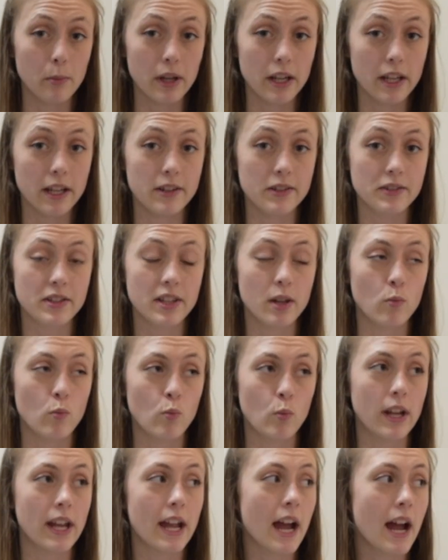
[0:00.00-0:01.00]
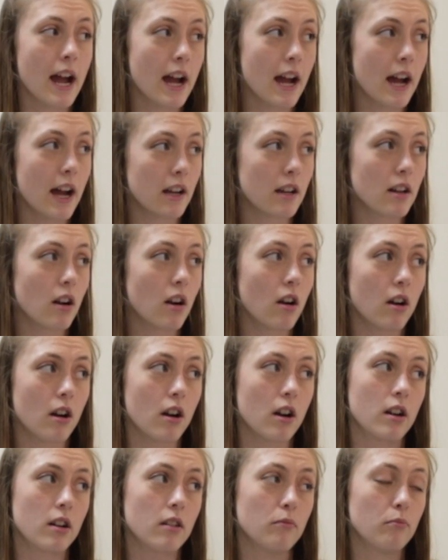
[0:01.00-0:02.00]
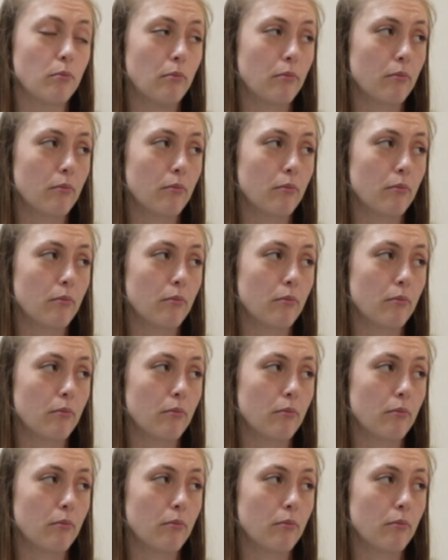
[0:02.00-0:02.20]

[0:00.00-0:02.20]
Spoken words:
bees, and we had our